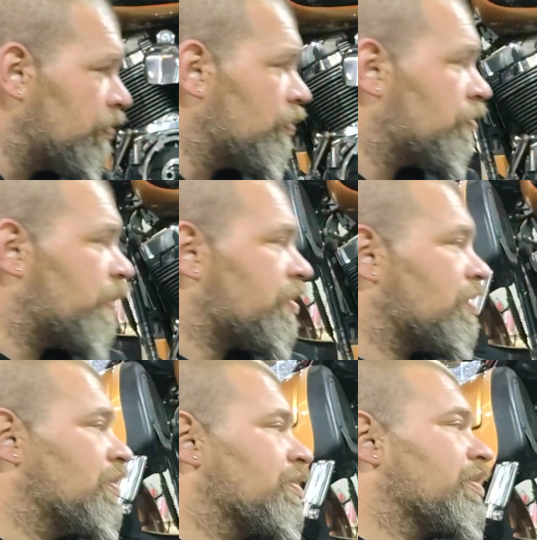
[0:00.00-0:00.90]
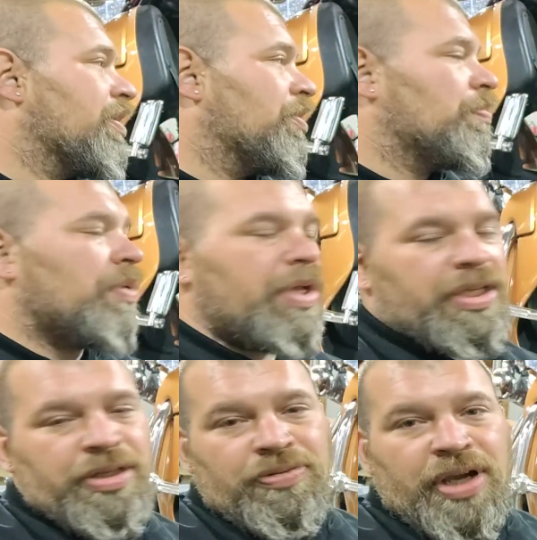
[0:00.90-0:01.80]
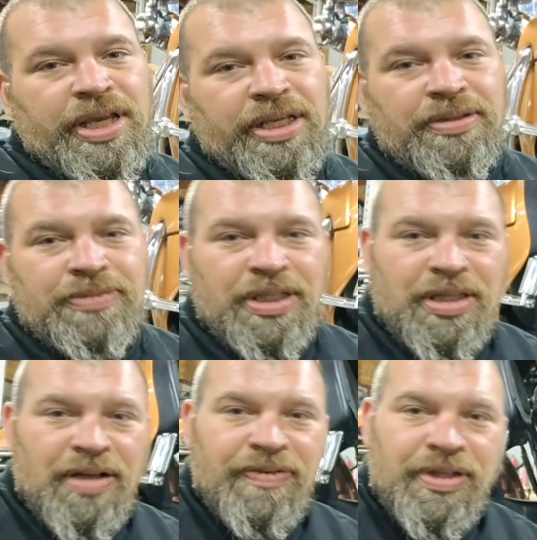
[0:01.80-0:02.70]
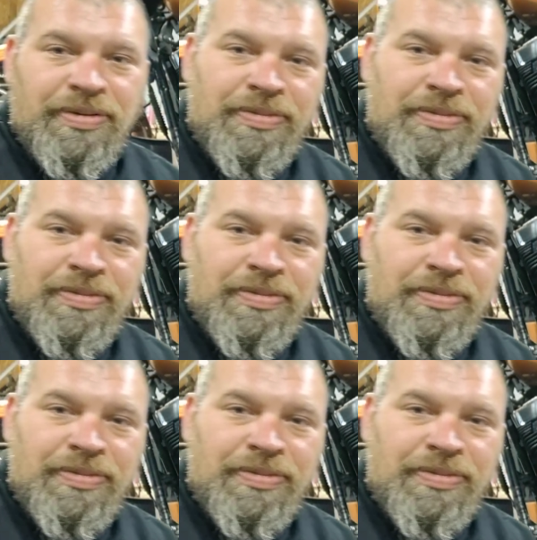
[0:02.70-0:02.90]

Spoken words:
Especially just like your bike, you ride it, you love it.